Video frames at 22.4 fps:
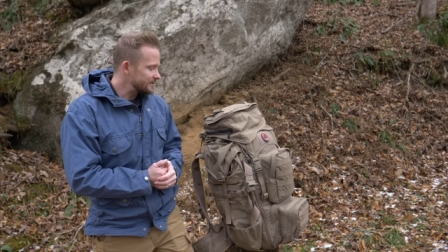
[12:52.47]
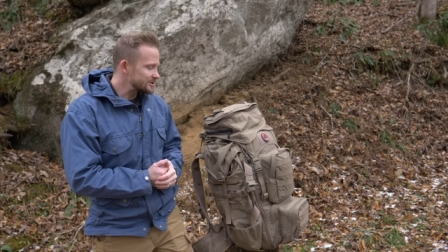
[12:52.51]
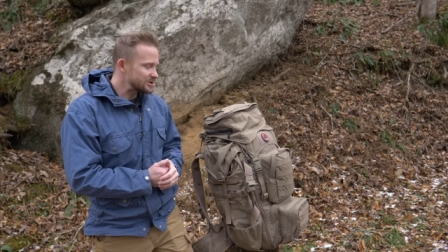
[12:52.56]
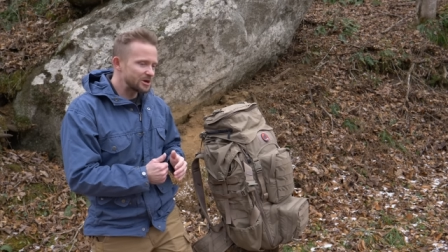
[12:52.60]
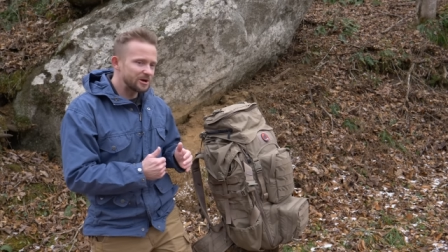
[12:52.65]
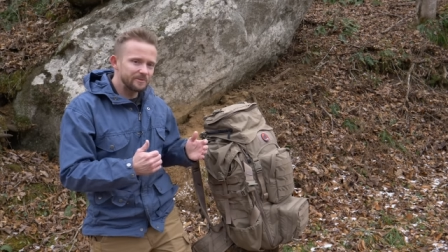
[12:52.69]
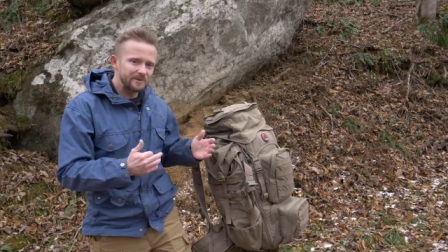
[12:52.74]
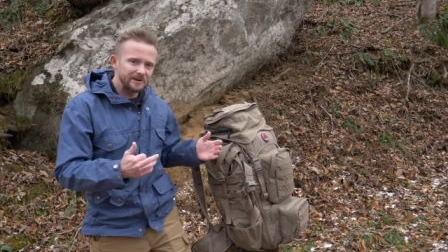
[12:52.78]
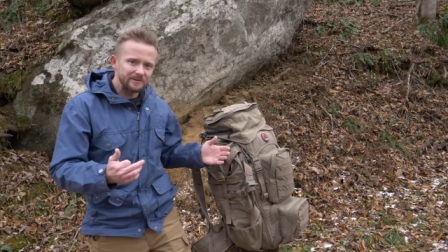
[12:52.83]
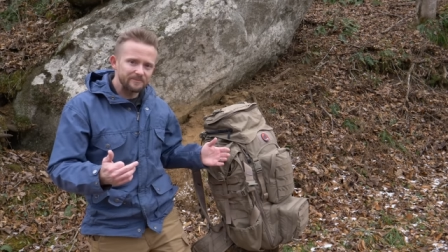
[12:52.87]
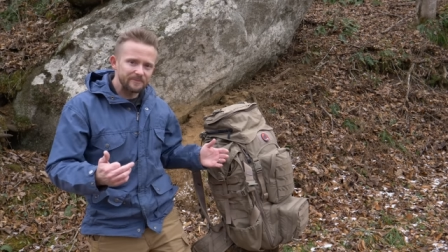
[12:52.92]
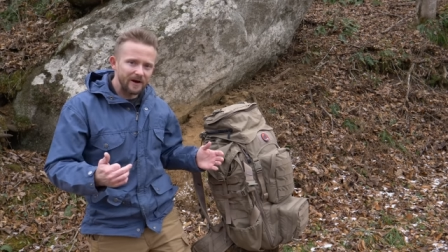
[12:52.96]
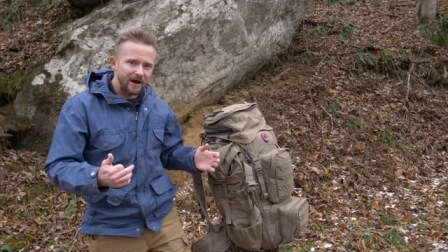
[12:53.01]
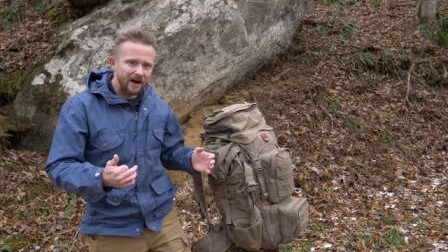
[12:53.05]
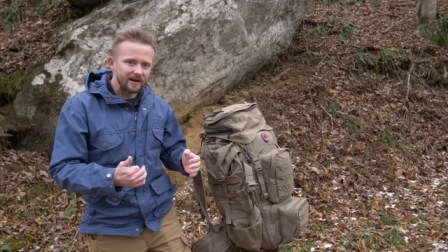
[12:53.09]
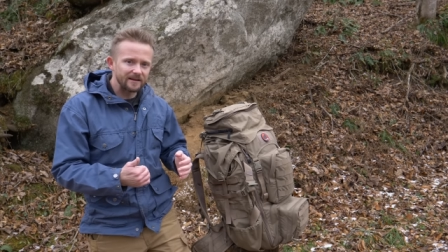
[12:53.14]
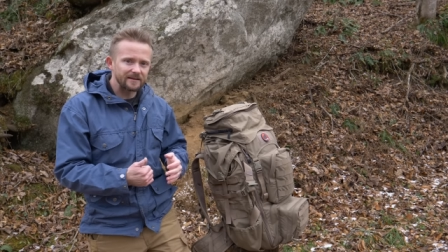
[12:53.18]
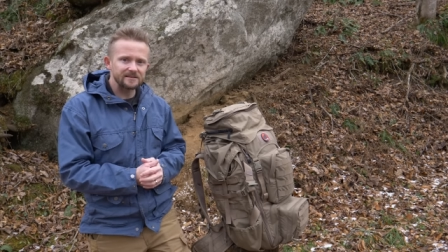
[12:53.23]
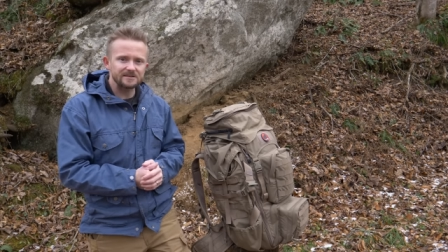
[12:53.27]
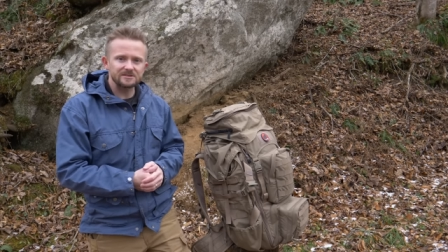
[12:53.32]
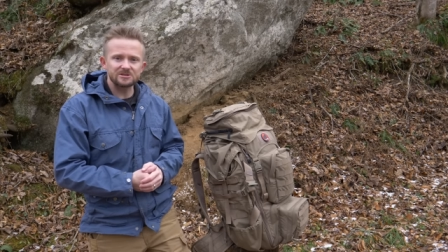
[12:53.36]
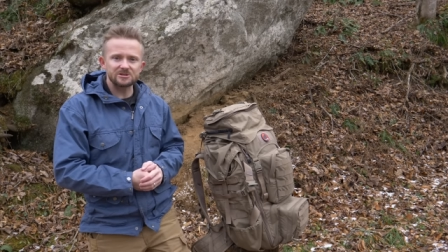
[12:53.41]
Too many
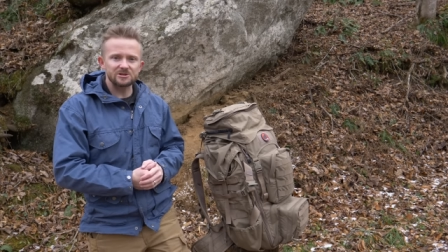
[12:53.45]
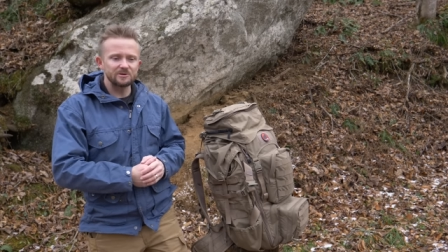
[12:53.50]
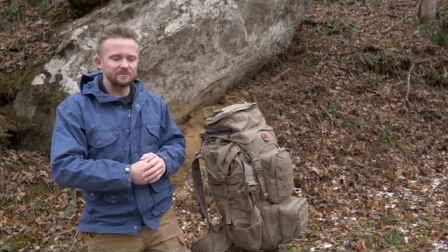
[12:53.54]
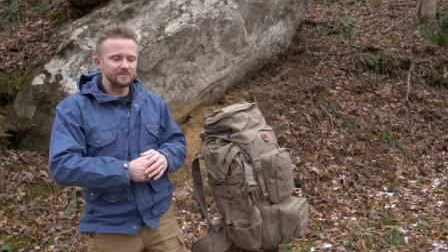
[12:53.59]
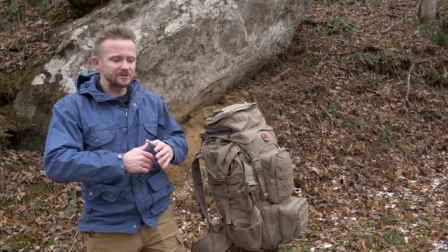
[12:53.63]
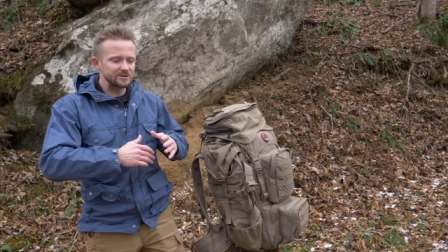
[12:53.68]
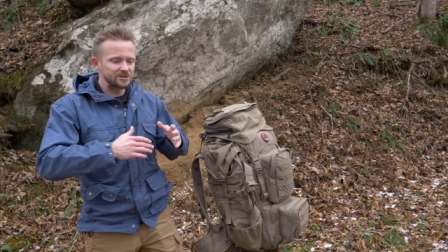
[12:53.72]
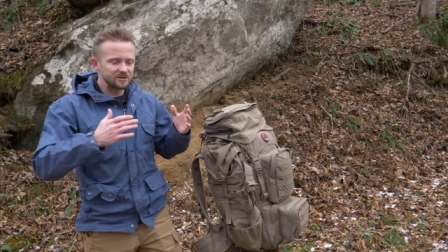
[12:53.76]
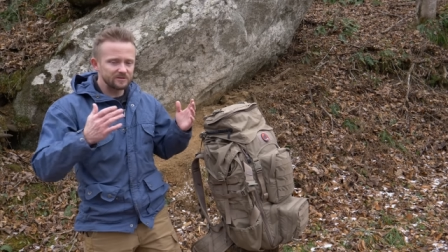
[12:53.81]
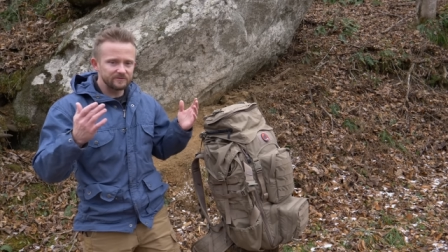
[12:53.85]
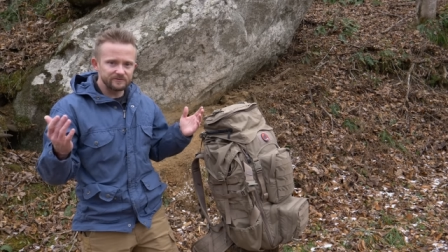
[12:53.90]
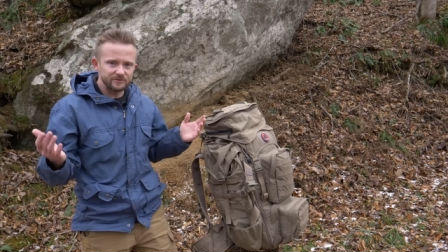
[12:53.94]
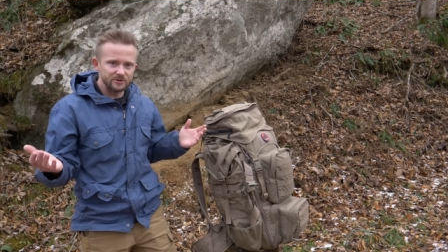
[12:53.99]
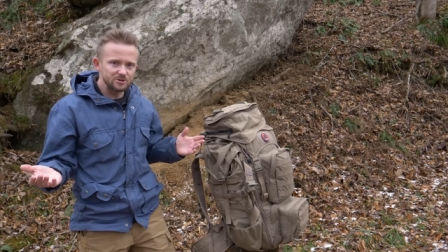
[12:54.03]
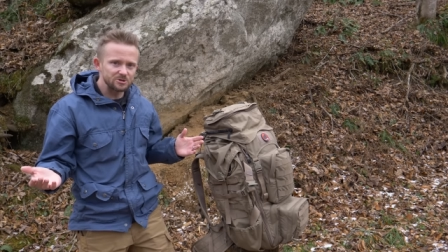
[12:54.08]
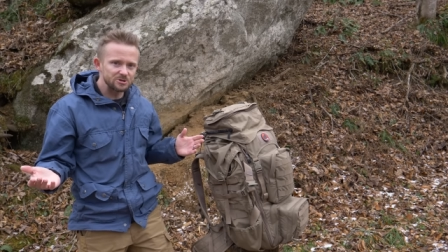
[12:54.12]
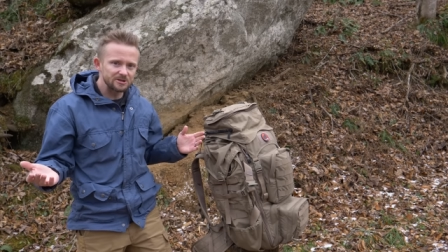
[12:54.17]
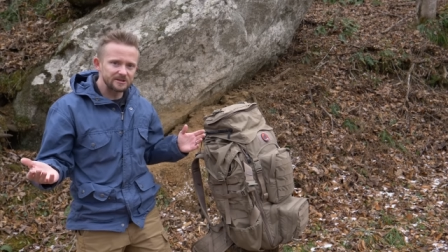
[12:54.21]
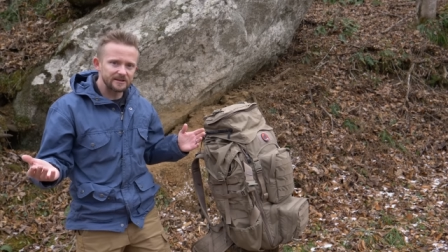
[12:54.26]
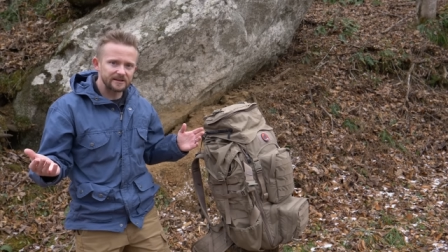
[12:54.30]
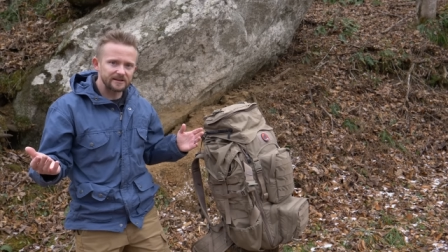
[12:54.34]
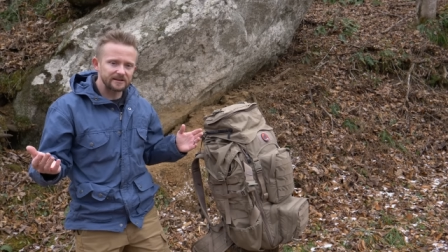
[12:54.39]
pockets, too much
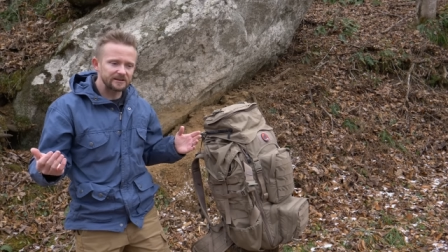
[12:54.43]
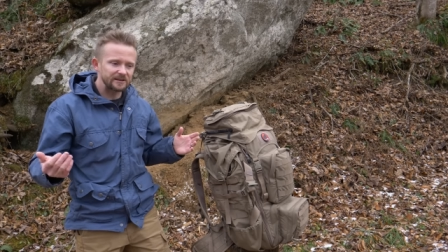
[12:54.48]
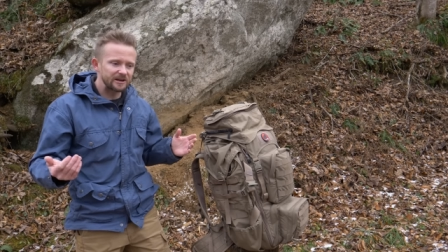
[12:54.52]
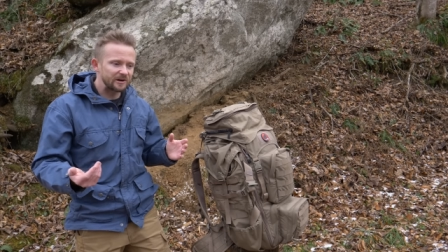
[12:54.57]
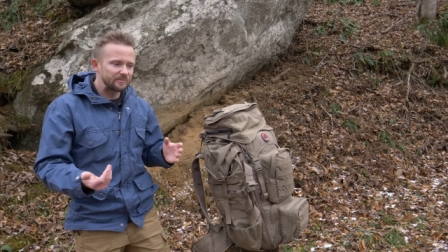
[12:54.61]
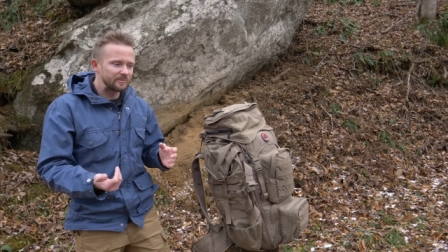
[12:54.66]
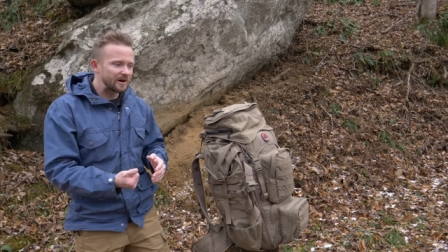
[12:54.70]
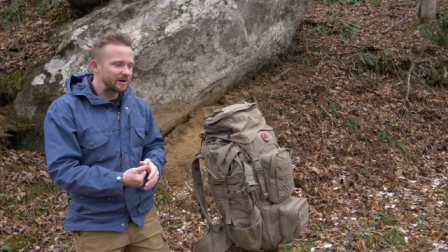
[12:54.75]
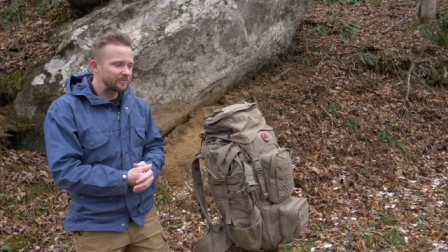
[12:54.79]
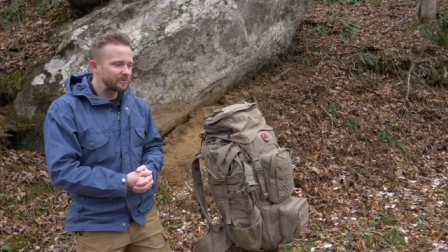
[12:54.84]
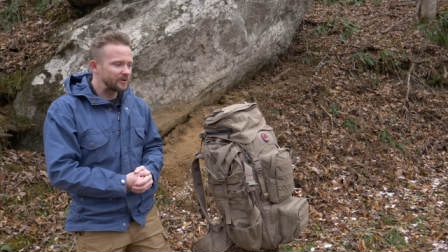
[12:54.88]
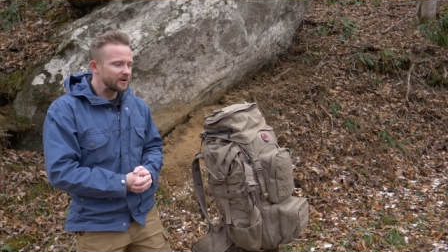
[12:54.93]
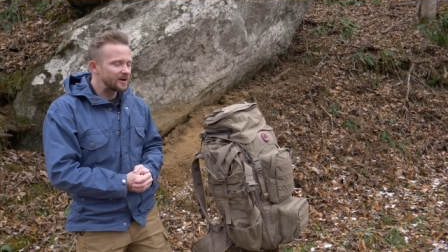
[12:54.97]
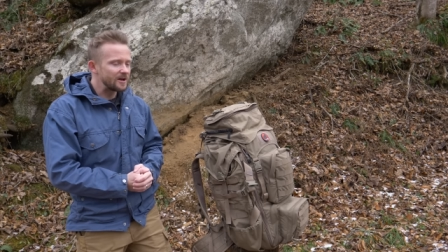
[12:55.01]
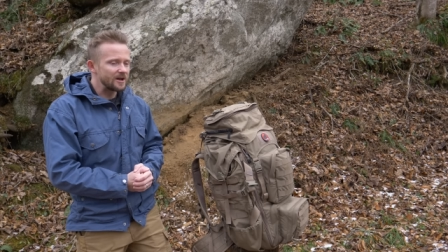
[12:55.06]
confusion that could come up